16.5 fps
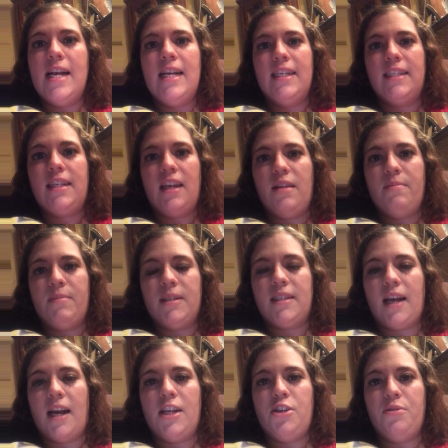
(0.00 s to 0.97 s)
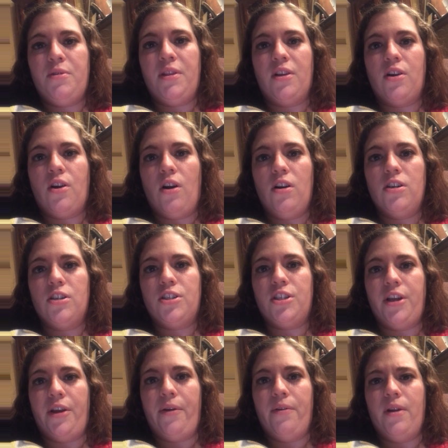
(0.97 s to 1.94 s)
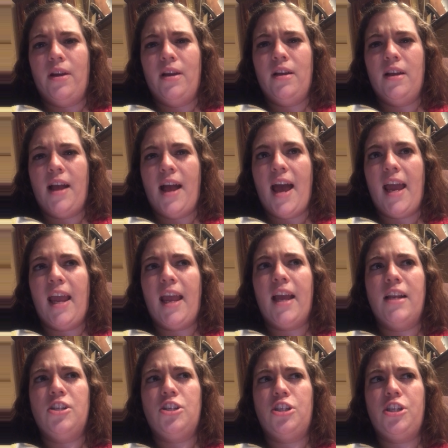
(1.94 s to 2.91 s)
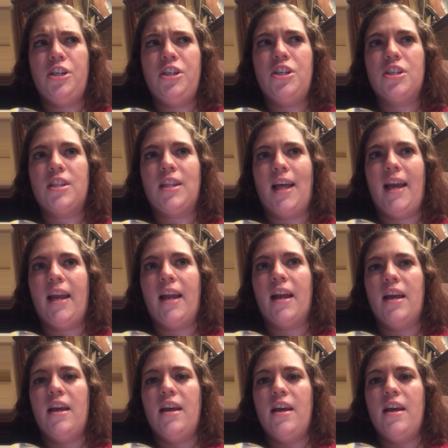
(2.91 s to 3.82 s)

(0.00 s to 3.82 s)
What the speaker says: sitting beside you in the cart soon? And she just like